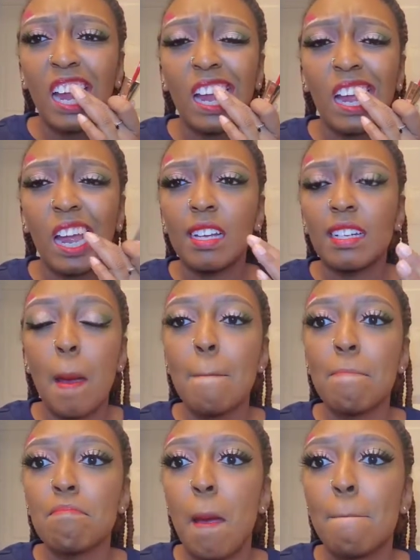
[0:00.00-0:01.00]
He
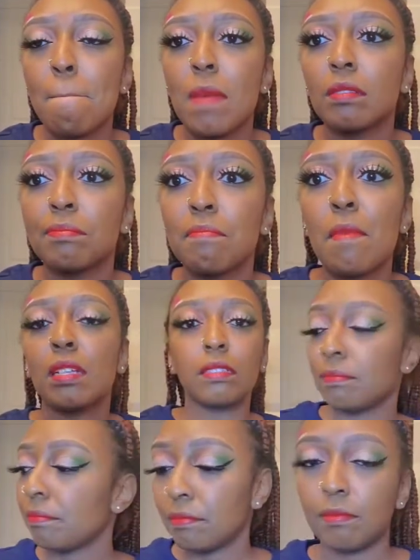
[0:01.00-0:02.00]
confused, like, I'm calling
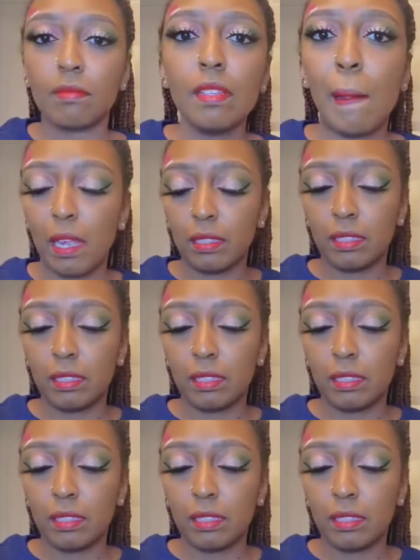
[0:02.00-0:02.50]
Ronald phone.